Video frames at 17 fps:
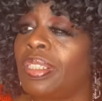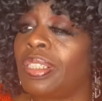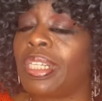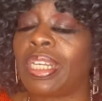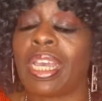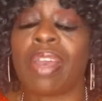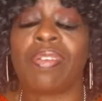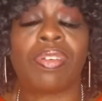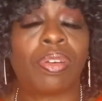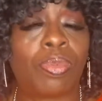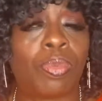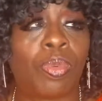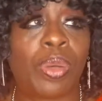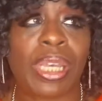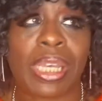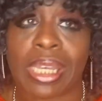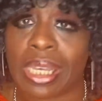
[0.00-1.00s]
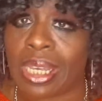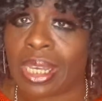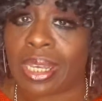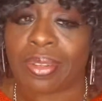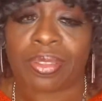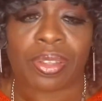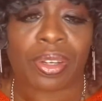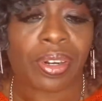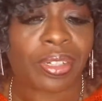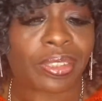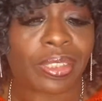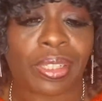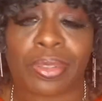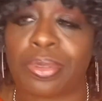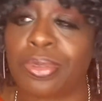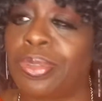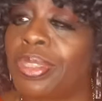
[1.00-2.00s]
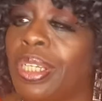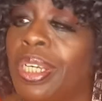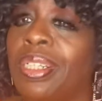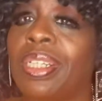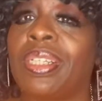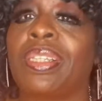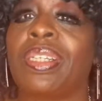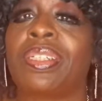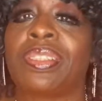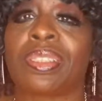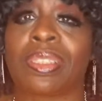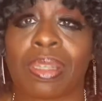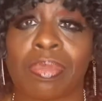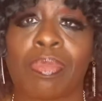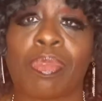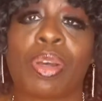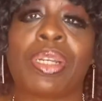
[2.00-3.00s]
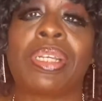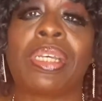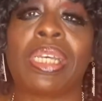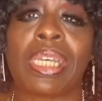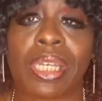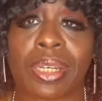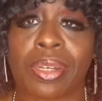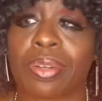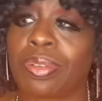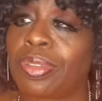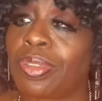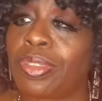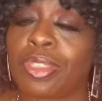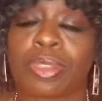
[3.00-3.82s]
Every weekend, Thursday through Sunday, there's someone here,